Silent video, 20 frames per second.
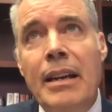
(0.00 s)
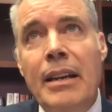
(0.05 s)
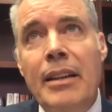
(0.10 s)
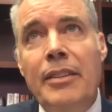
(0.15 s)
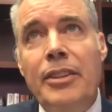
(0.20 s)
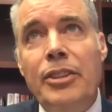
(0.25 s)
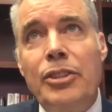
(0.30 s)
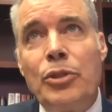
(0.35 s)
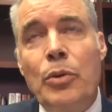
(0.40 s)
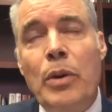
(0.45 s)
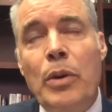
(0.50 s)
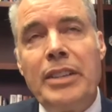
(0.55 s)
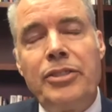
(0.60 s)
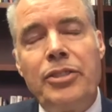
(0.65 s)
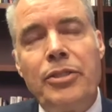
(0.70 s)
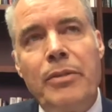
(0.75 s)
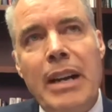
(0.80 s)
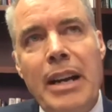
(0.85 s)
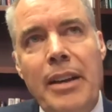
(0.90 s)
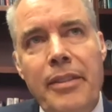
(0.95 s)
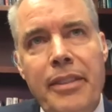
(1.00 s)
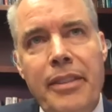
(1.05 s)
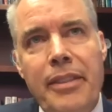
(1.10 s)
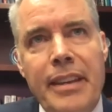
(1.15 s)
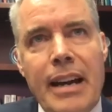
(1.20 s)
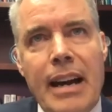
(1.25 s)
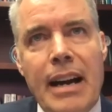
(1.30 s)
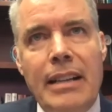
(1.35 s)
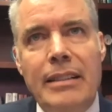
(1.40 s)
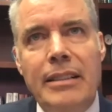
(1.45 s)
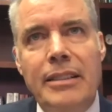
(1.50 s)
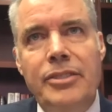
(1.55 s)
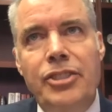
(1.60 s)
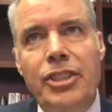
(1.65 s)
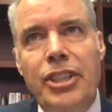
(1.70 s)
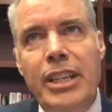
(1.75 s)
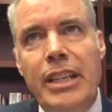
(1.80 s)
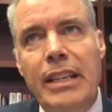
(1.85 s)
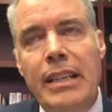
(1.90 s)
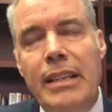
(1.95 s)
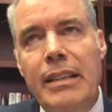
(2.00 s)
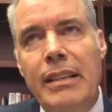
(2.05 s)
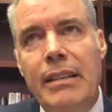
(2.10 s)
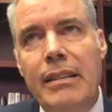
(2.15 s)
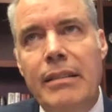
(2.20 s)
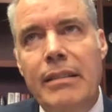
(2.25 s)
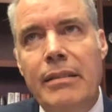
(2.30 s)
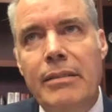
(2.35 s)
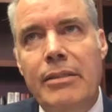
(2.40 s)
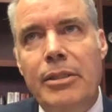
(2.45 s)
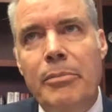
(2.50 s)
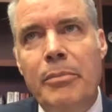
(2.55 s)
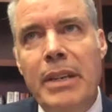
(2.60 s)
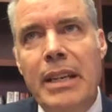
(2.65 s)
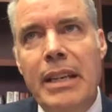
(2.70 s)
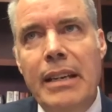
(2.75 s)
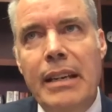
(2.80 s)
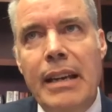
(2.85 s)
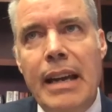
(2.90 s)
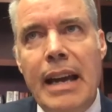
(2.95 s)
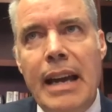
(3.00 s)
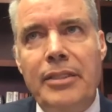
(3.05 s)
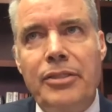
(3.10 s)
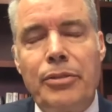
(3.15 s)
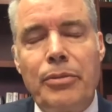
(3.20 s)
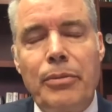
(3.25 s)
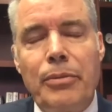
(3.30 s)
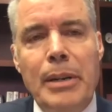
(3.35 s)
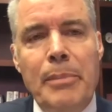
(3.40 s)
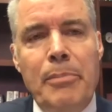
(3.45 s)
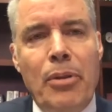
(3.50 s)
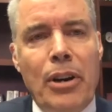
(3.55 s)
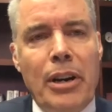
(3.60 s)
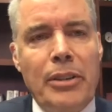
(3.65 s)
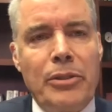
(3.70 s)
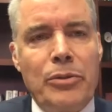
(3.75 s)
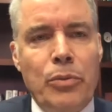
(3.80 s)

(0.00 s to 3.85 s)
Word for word: this question around theology to me has three parts.